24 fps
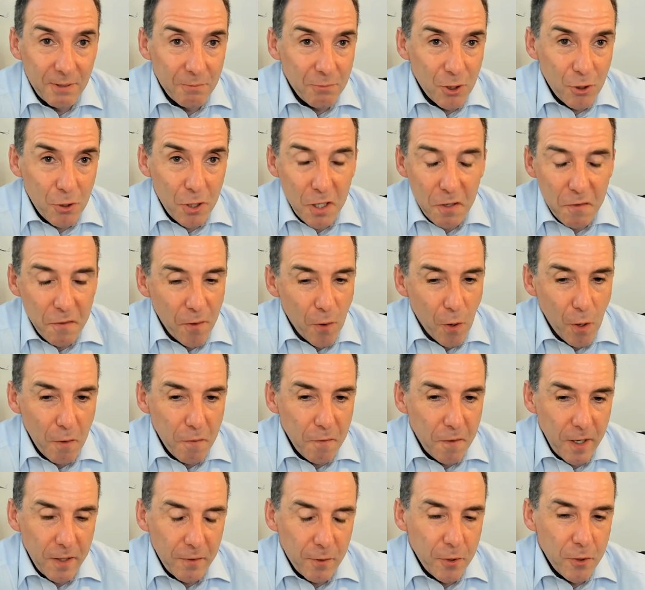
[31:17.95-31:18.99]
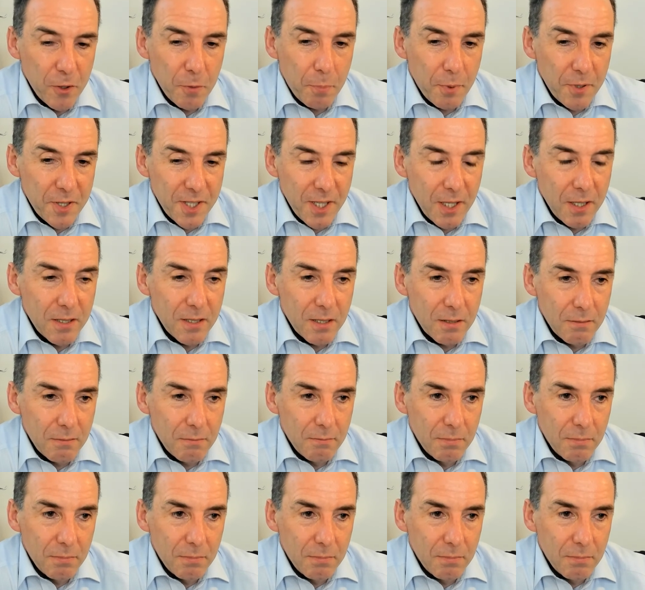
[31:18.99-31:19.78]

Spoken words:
3, 4, 500%